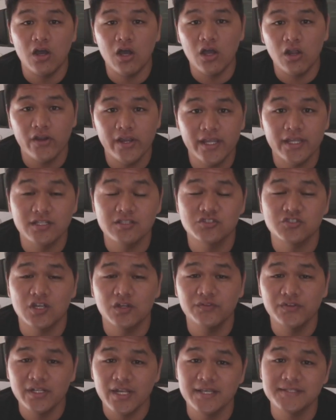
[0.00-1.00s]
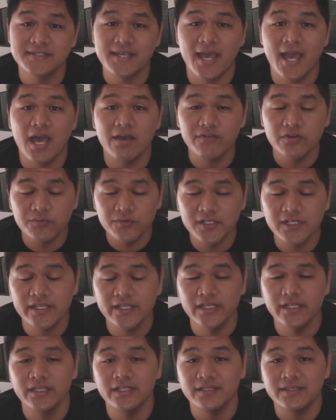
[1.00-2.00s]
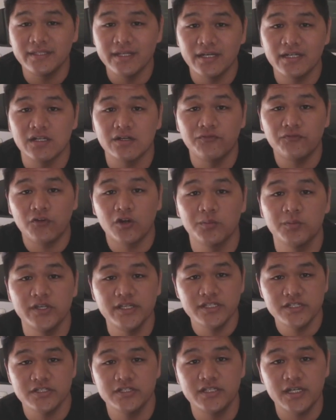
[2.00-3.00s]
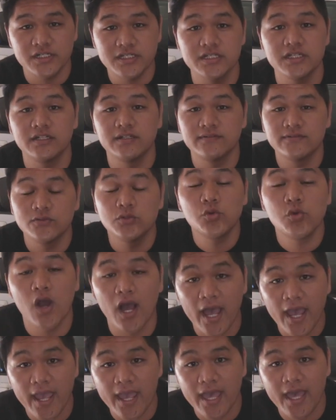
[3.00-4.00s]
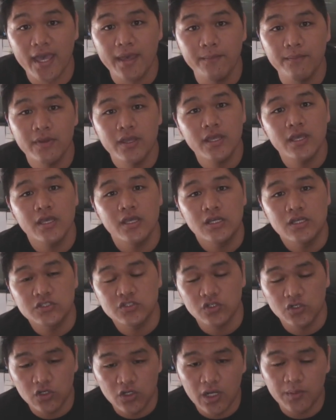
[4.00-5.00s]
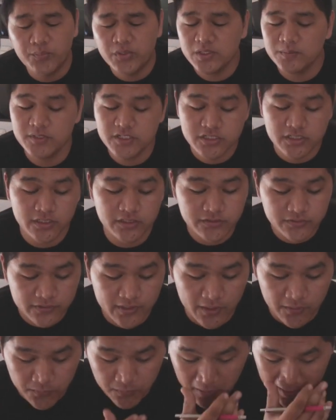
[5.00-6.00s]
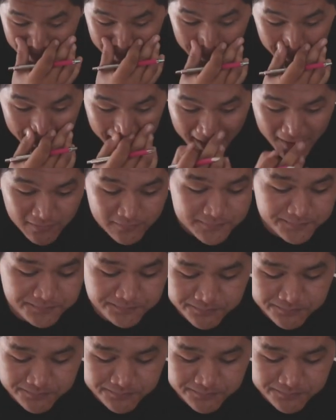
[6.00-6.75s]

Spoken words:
All right, so I realized that I haven't really done a formal introduction of who I am. So I'm pretty much gonna do that right now.